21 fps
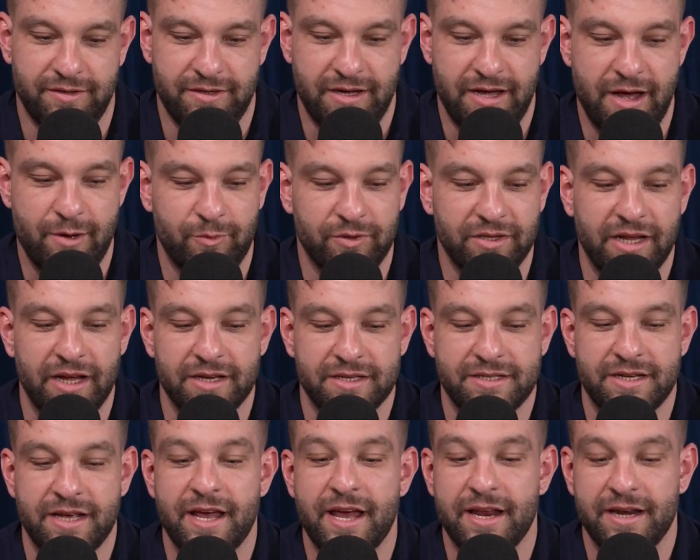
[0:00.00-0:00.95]
I will not
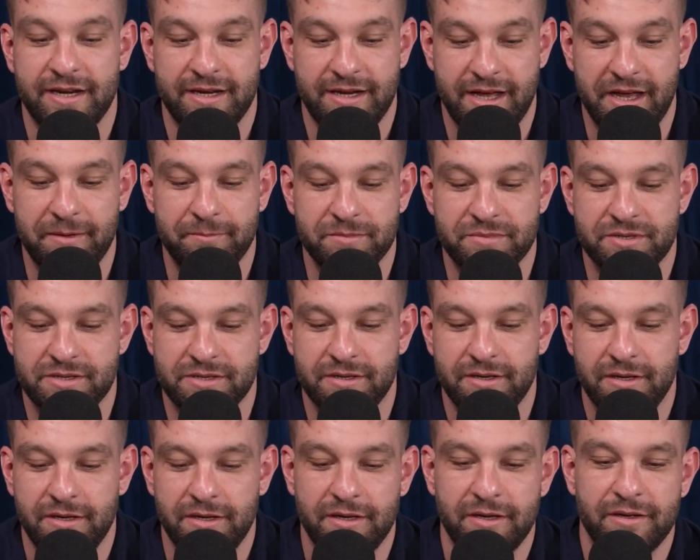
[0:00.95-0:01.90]
say any names
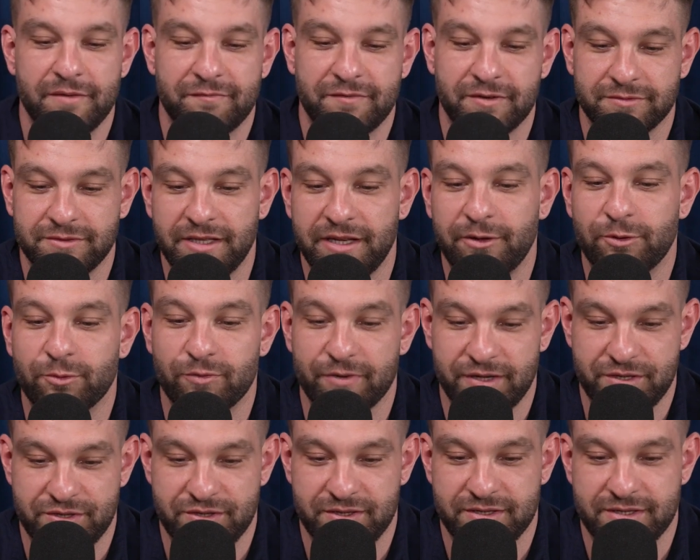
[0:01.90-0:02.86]
for legal
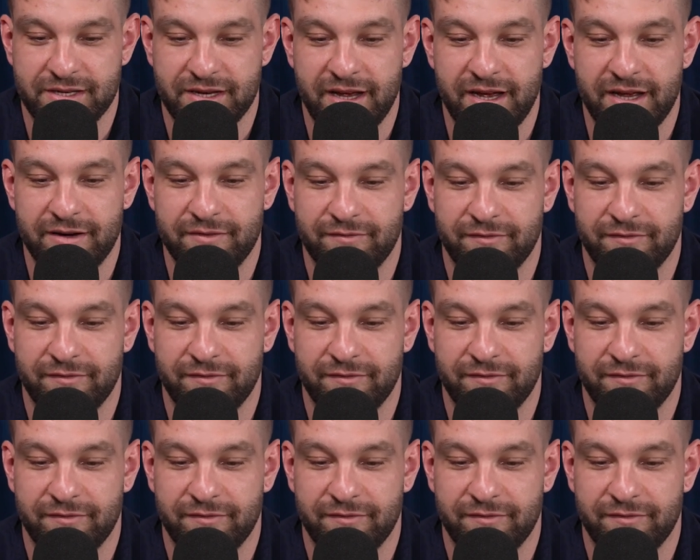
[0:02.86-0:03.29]
reasons and